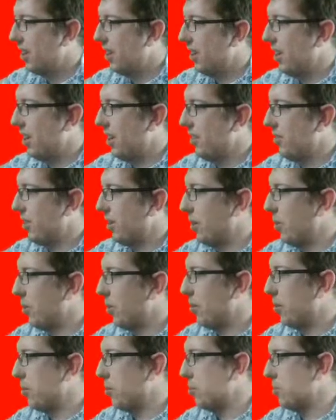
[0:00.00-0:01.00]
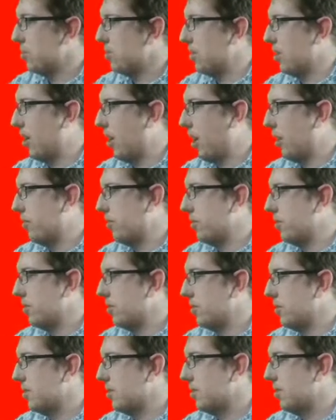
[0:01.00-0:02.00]
If anyone remembers The
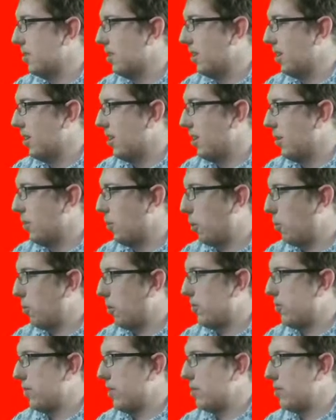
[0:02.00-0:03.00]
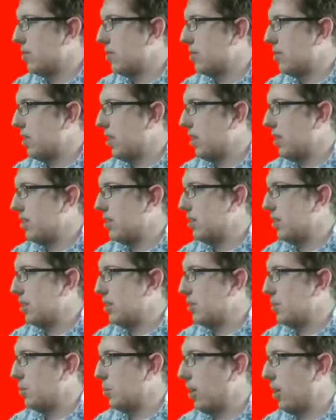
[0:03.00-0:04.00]
Office, one of my favorite scenes
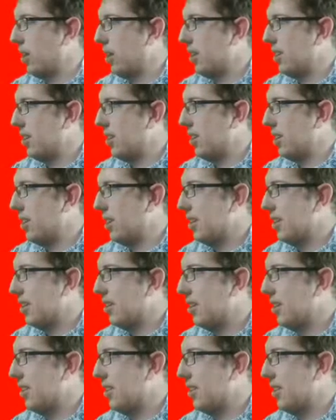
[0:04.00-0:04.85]
is when I